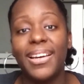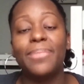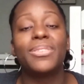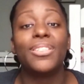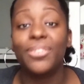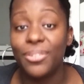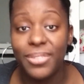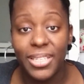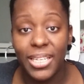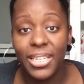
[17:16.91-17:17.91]
I'm still
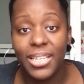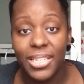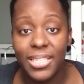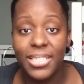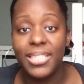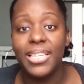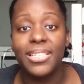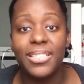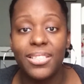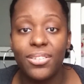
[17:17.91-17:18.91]
using it because
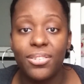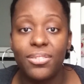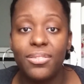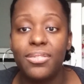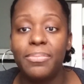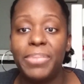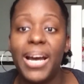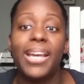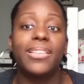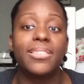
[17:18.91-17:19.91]
it still
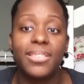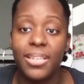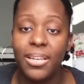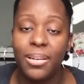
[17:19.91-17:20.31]
binds,